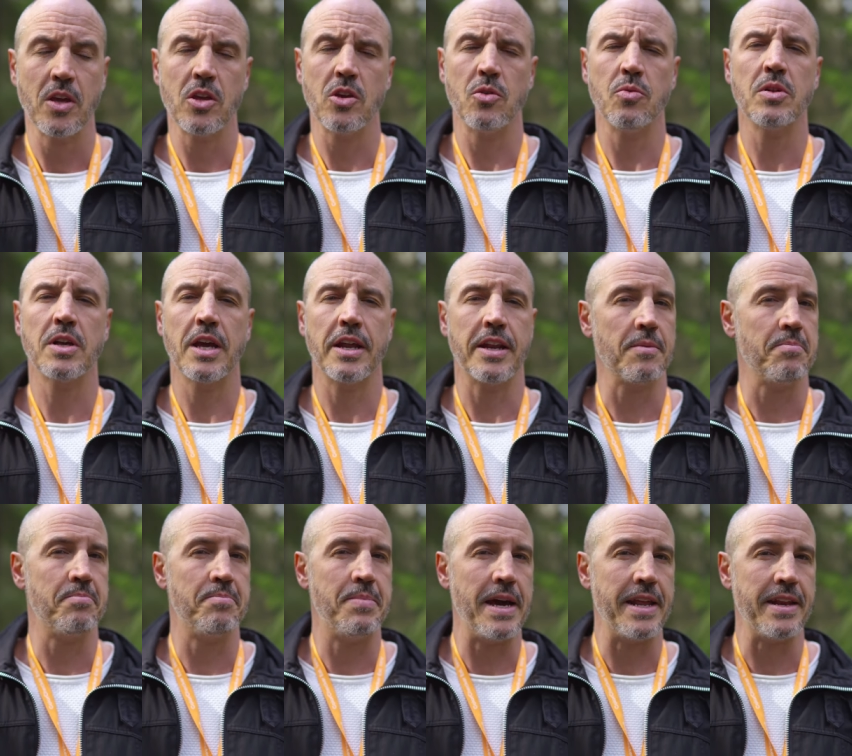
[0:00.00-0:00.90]
You will get a
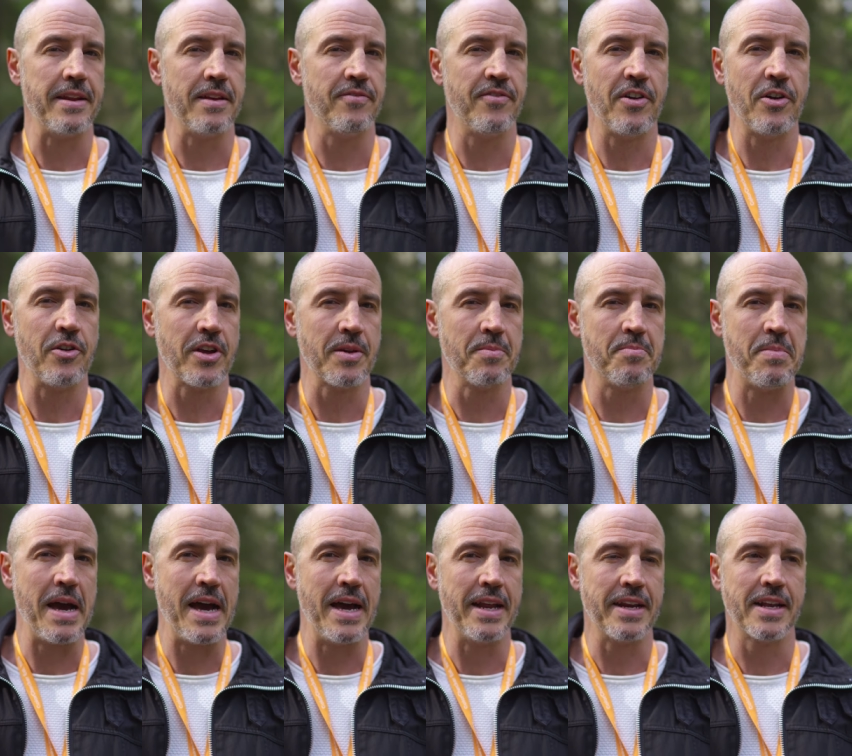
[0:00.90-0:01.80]
bad, very
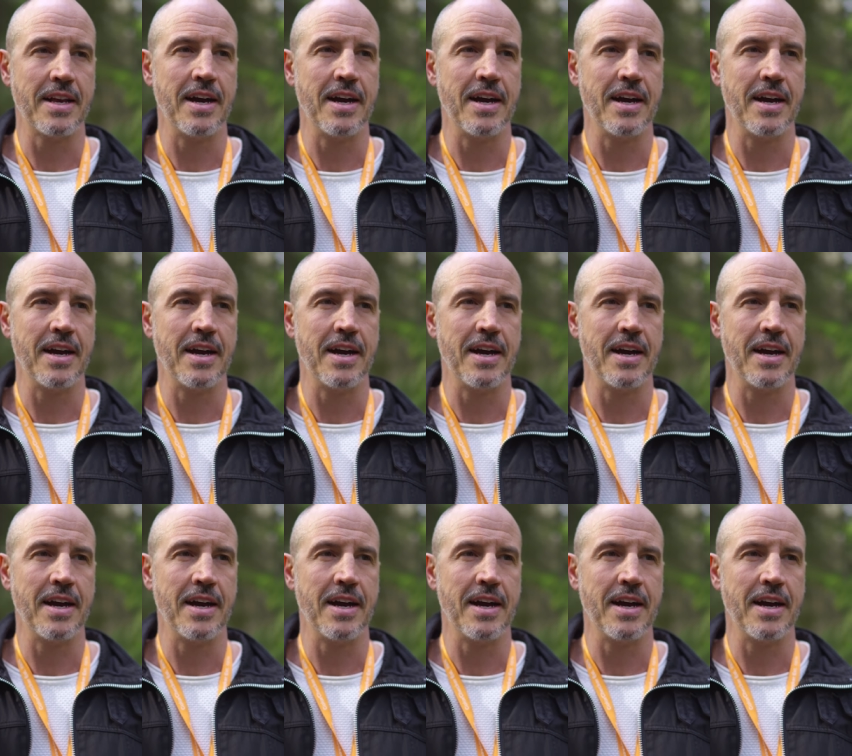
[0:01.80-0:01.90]
bad